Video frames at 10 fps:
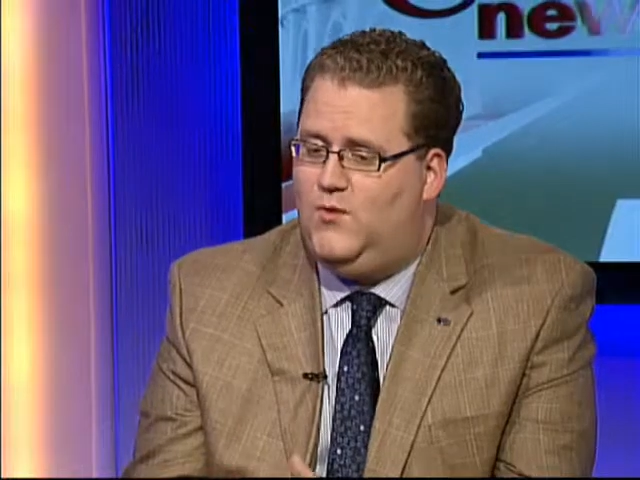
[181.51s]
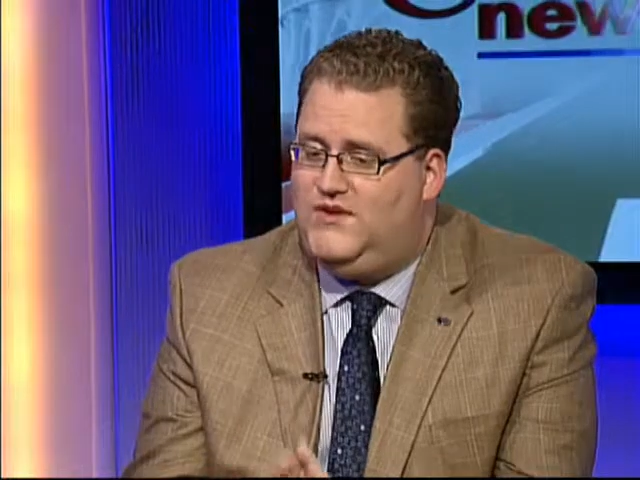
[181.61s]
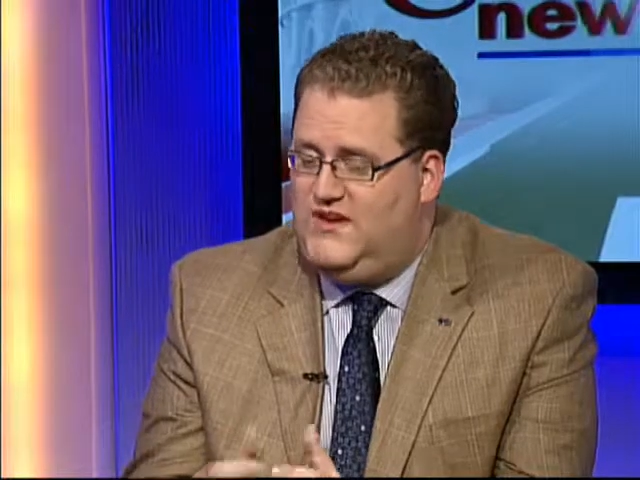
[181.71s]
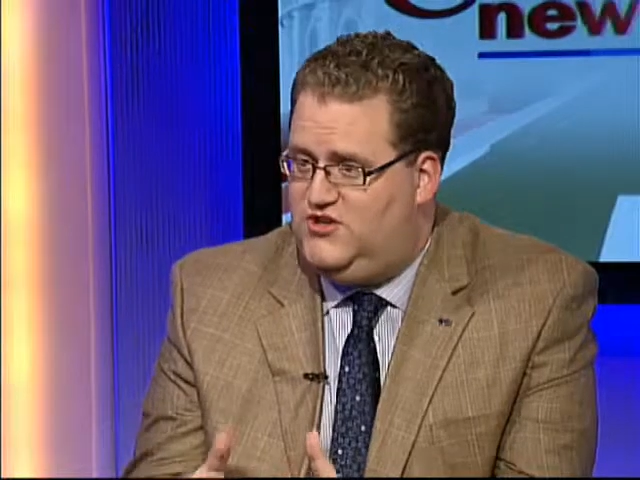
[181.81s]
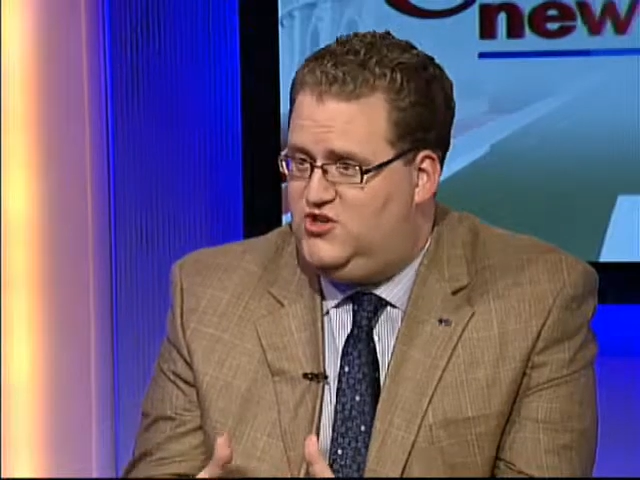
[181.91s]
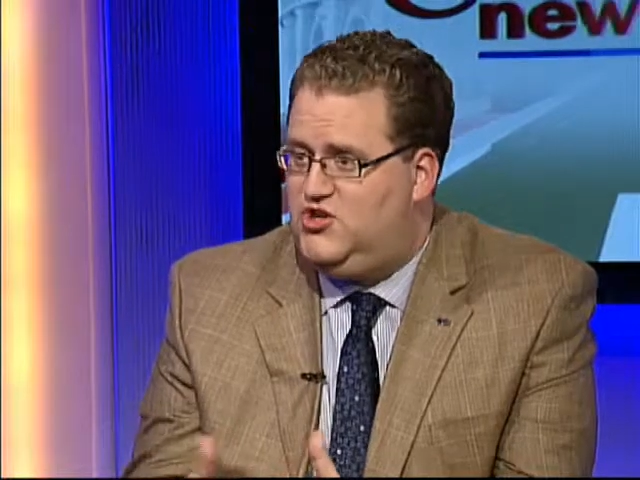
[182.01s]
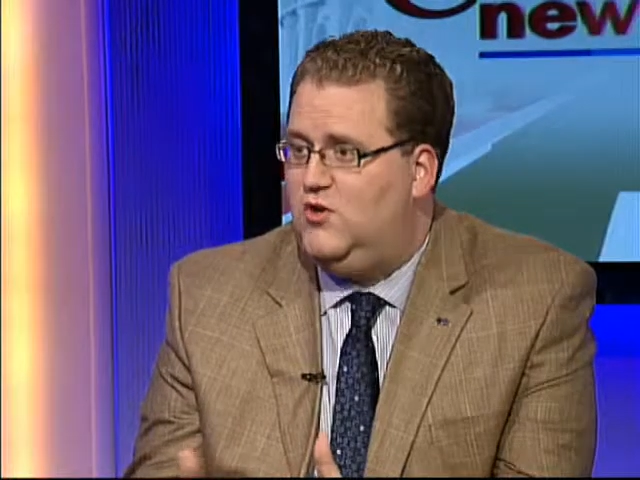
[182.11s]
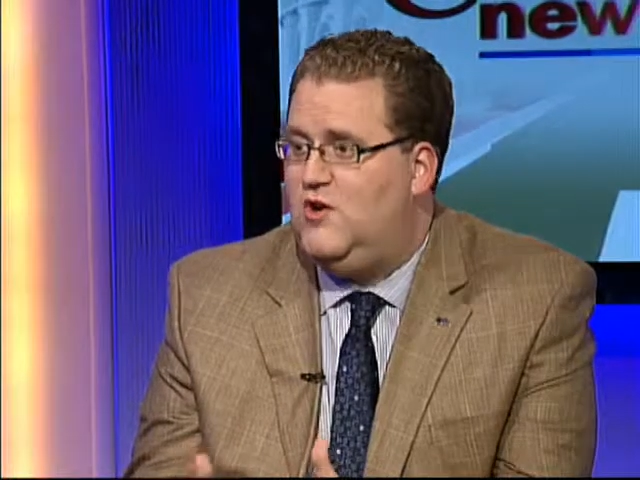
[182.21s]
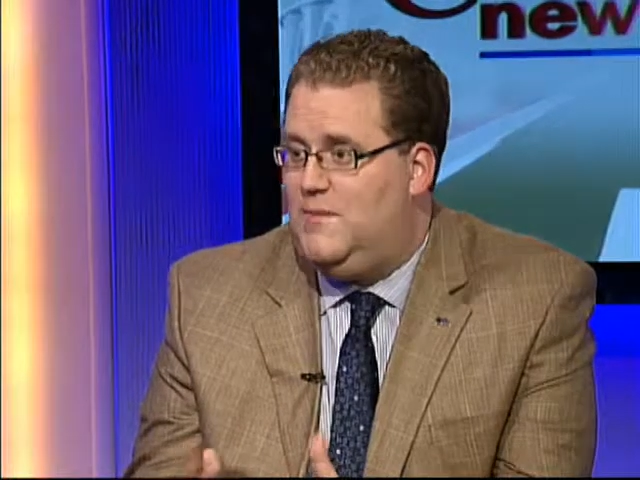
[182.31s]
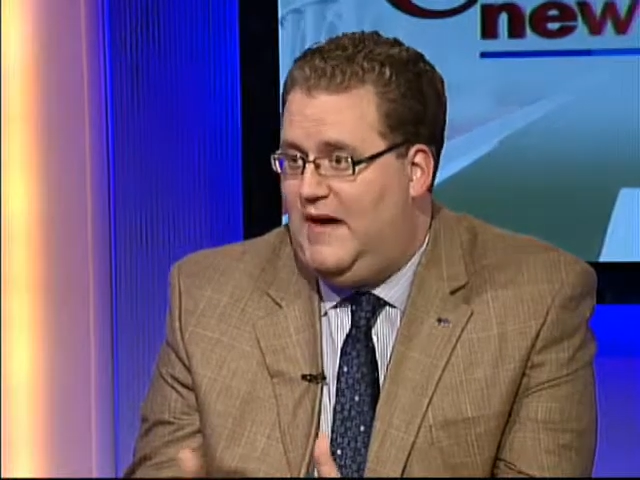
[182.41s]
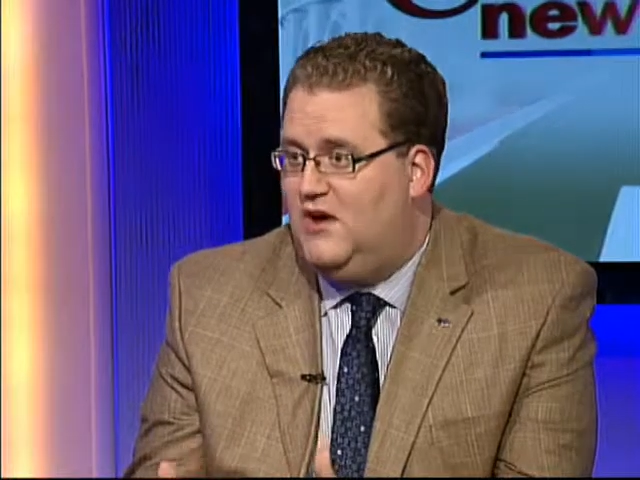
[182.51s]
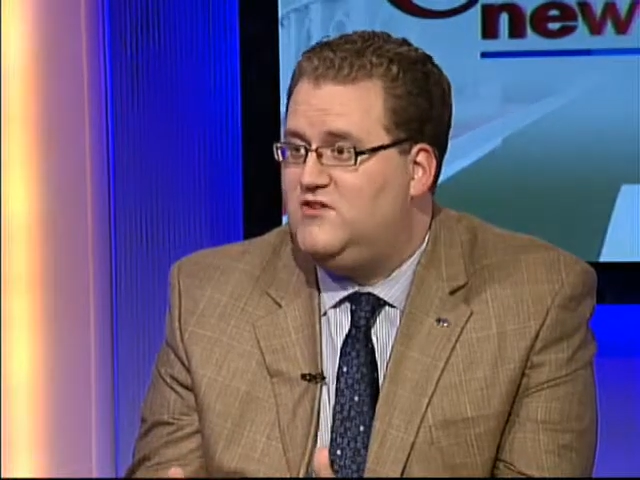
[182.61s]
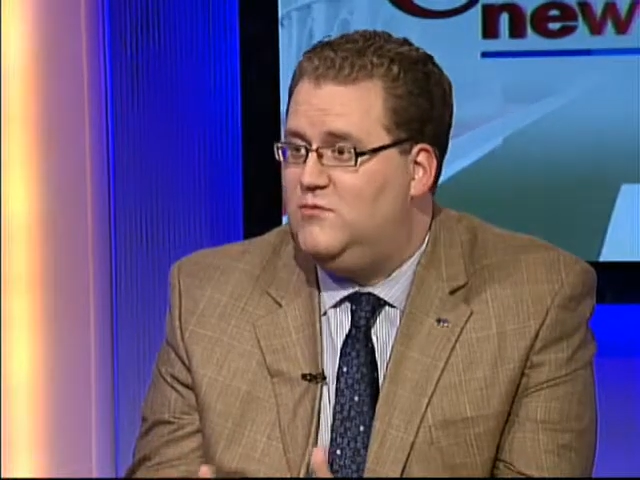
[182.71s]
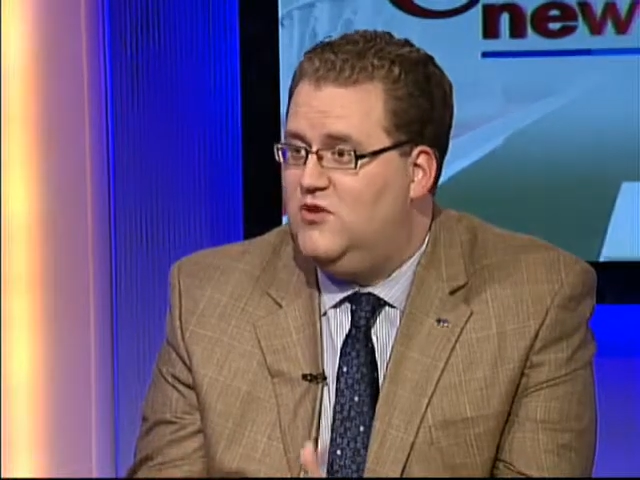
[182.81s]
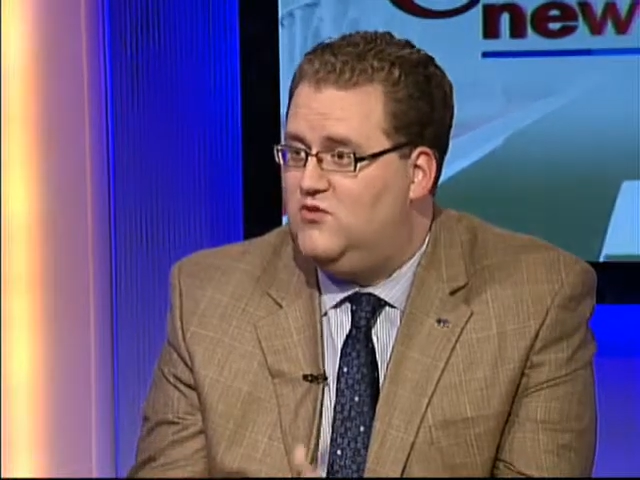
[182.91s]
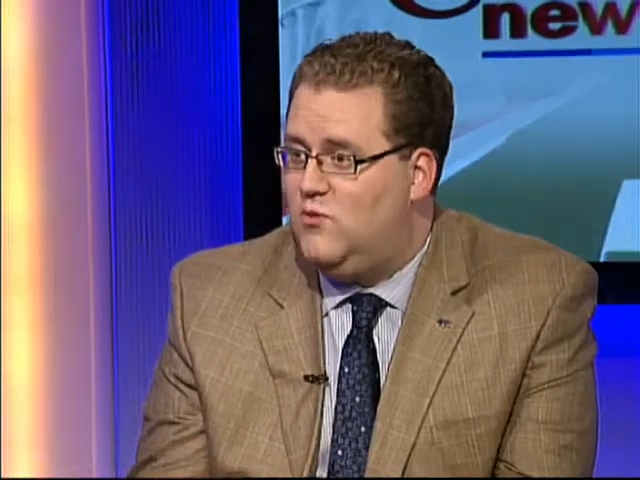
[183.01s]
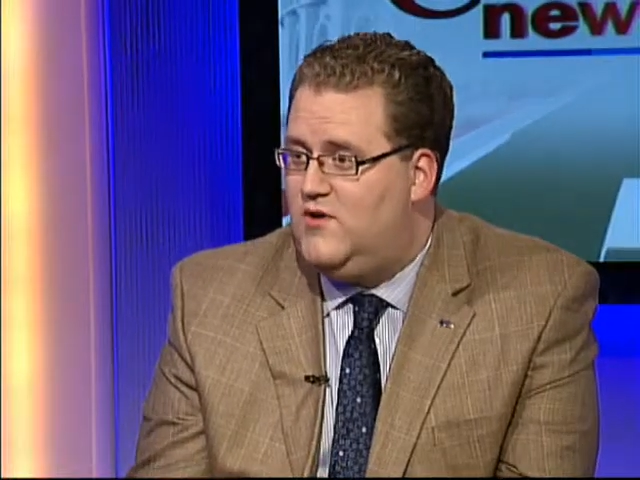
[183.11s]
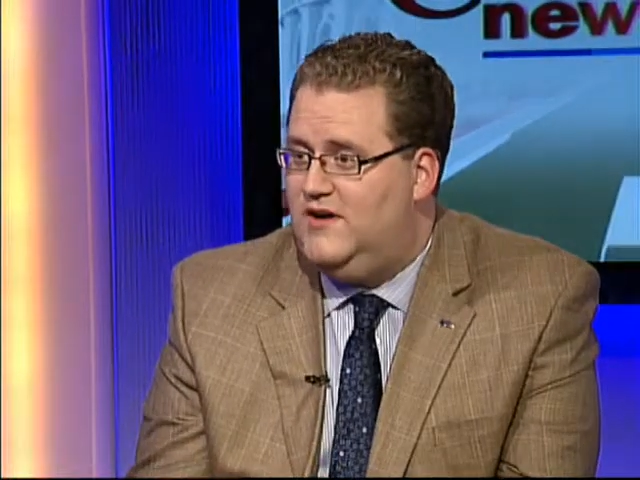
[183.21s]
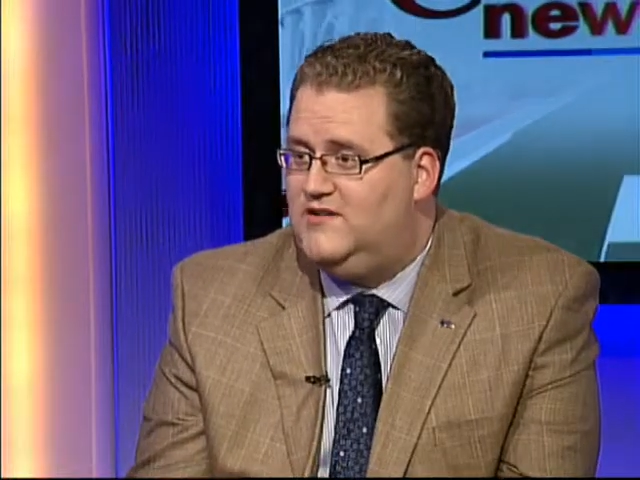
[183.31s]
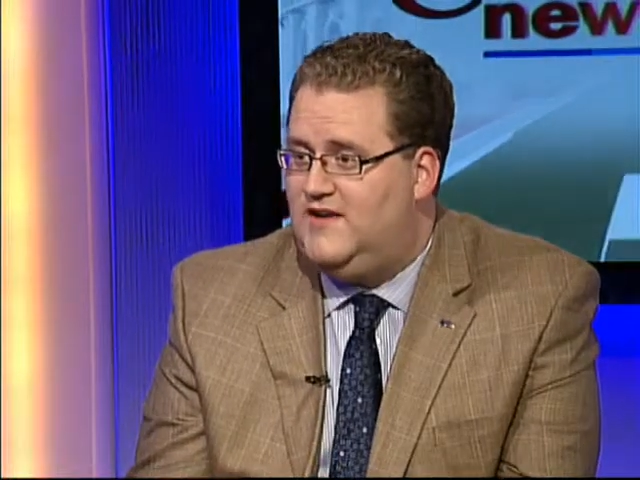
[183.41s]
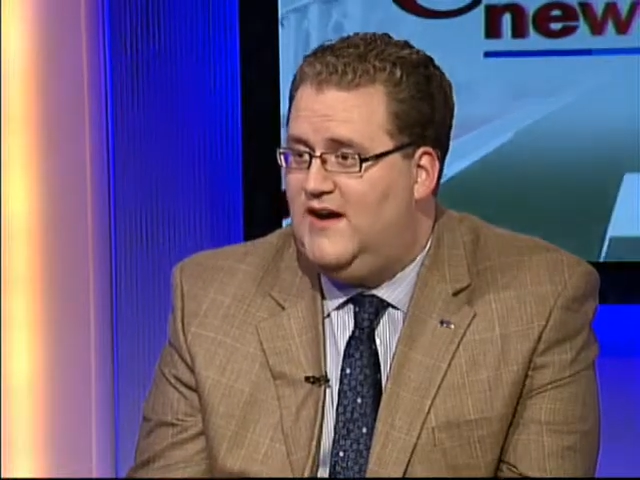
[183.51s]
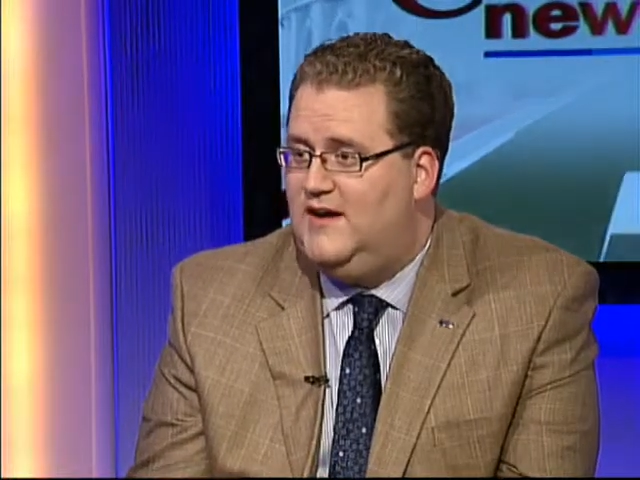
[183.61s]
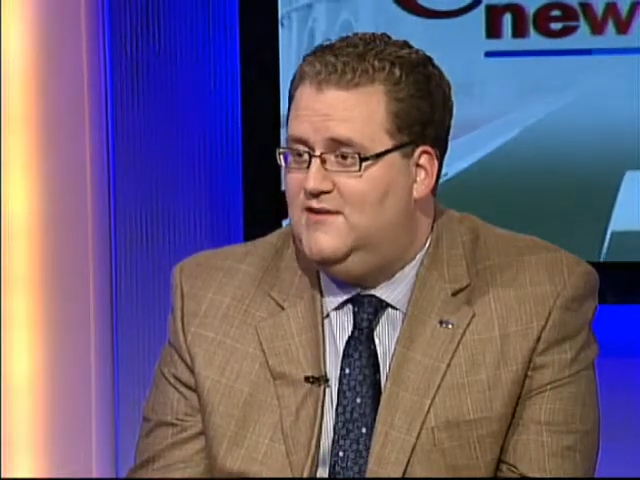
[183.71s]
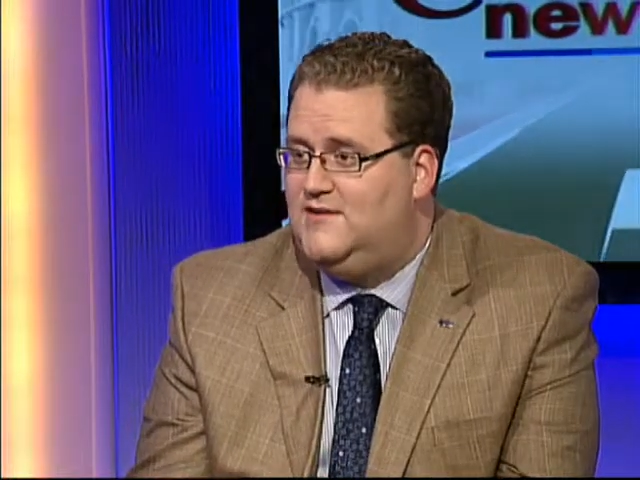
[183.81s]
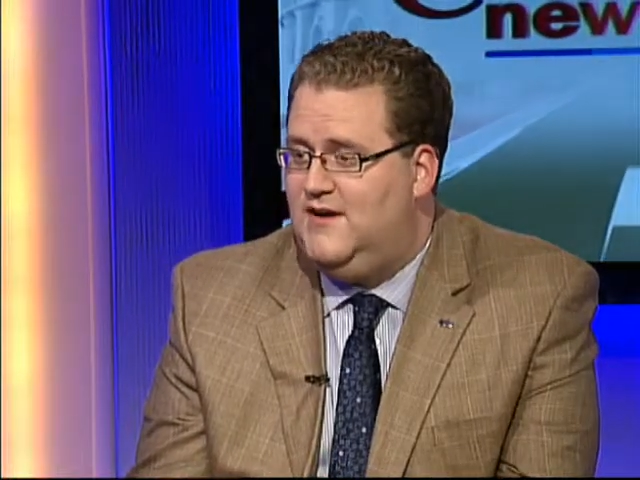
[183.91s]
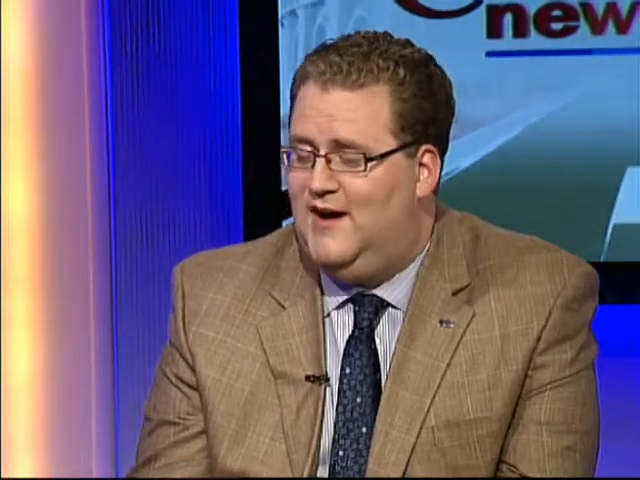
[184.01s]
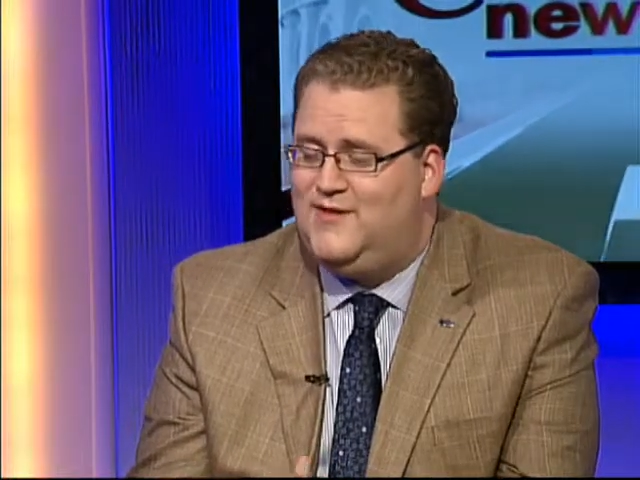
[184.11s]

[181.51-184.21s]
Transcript: we teach children about some of those warning signs.